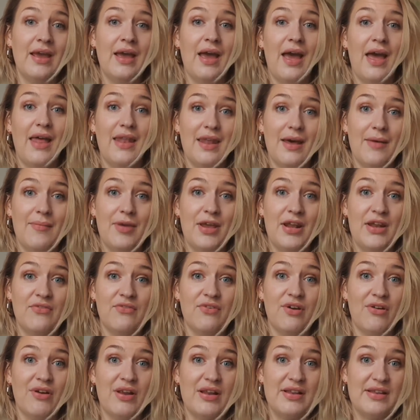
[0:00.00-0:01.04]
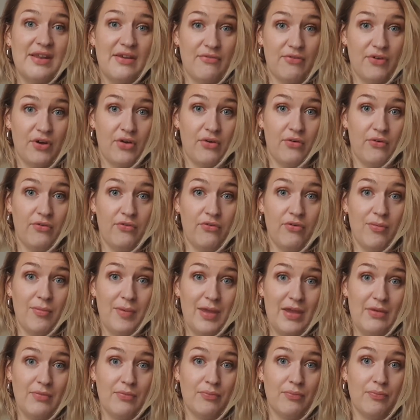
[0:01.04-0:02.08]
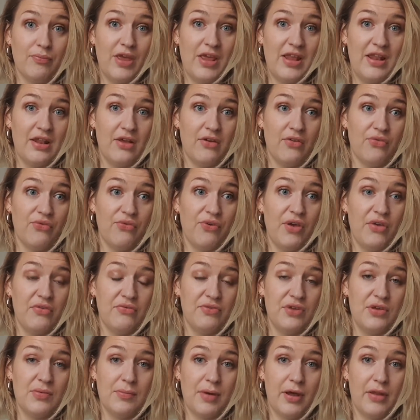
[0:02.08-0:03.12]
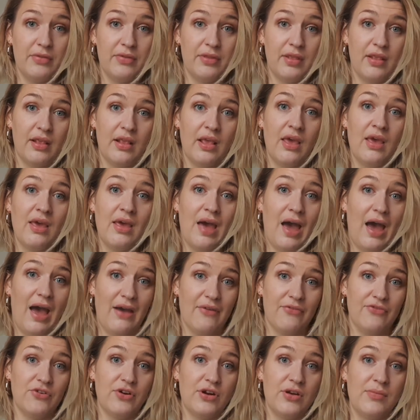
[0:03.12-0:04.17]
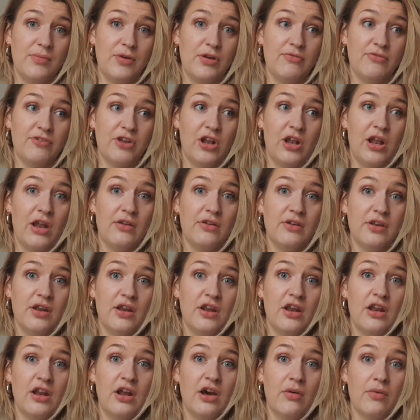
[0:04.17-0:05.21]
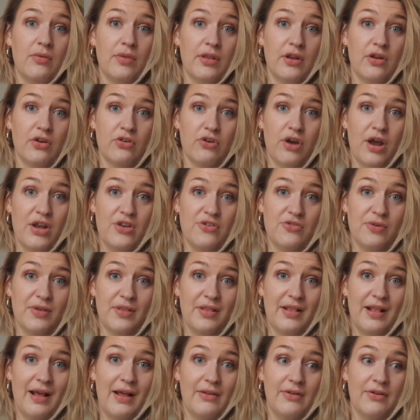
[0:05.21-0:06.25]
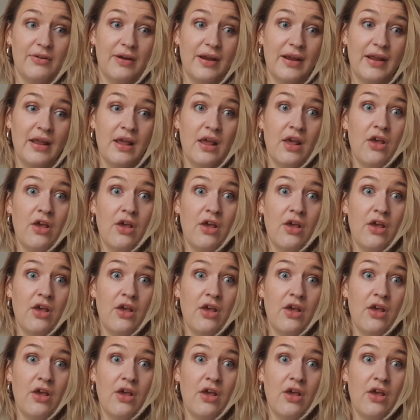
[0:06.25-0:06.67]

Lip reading: and that made it very difficult for me in those first few months after I'd moved to London and I was on a graduate salary.